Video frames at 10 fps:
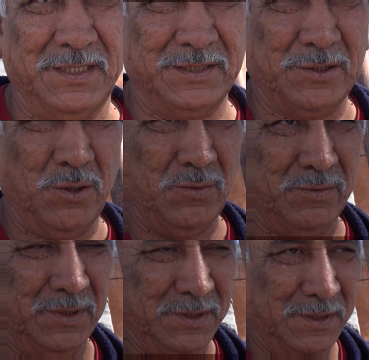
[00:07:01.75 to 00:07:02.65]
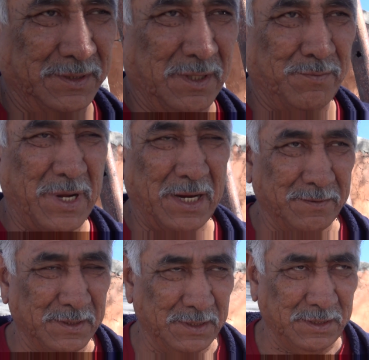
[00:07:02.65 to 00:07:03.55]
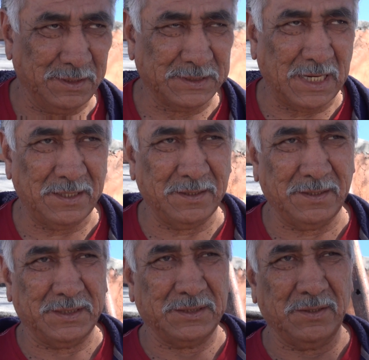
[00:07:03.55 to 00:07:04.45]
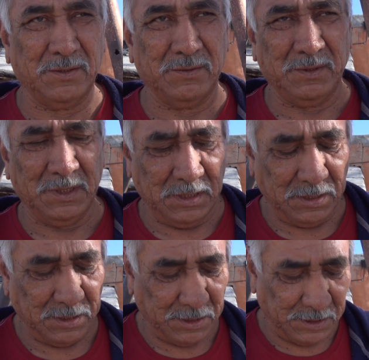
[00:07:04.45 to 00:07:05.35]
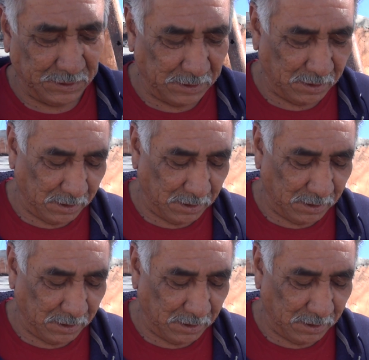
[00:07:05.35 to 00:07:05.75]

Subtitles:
stone, on the back side of the stone, is